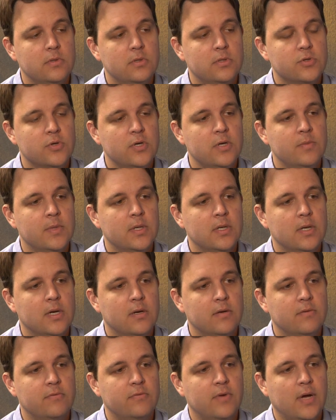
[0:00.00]
treatment
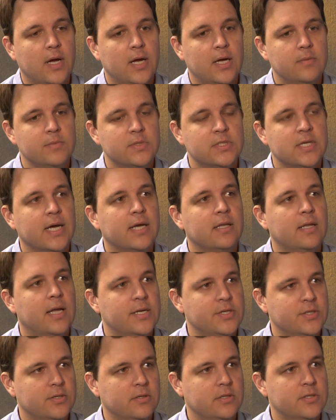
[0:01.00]
of
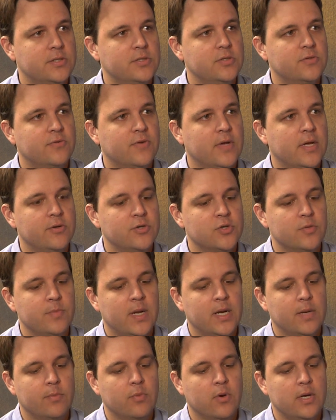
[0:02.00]
psychological issues following
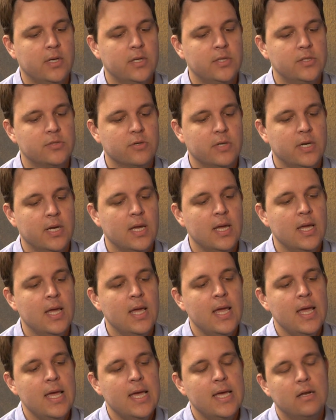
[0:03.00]
traumatic brain injury.
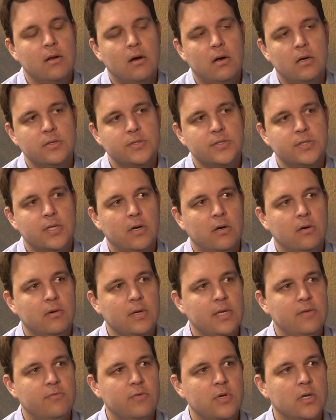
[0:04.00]
And also,
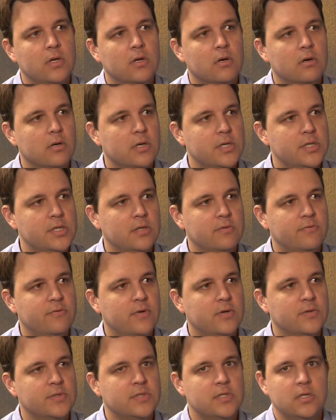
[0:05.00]
even encouraging
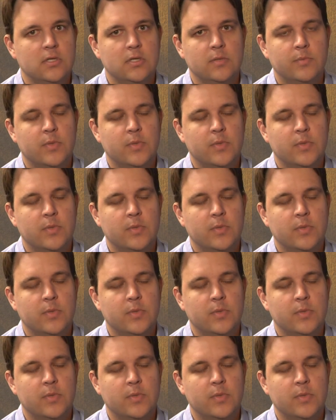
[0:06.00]
folks to